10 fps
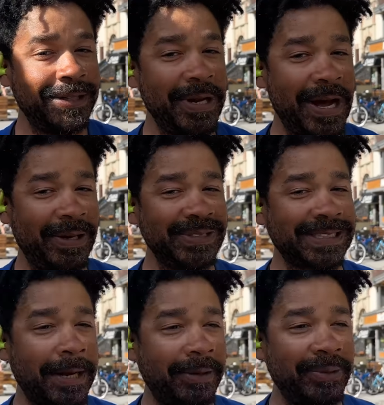You know,
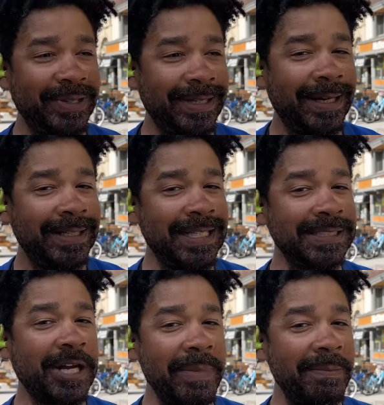so this
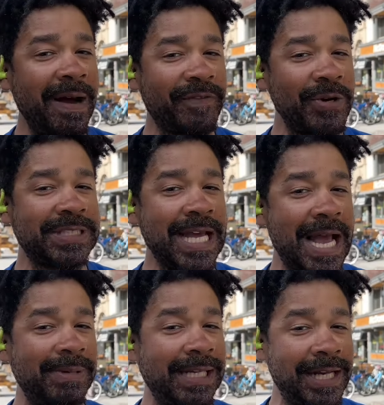is going to be my first
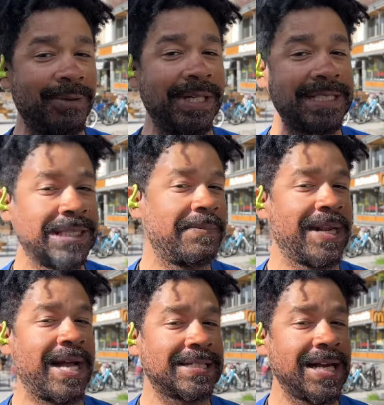time literally
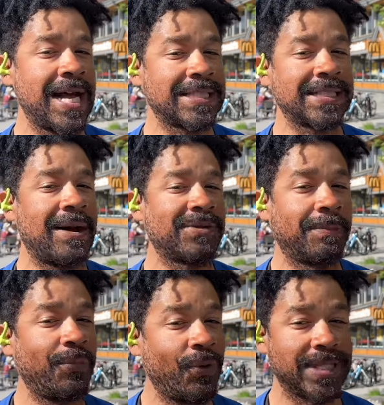sleeping outside since I was a
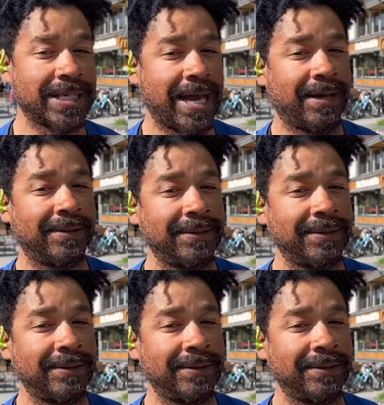Boy Scout.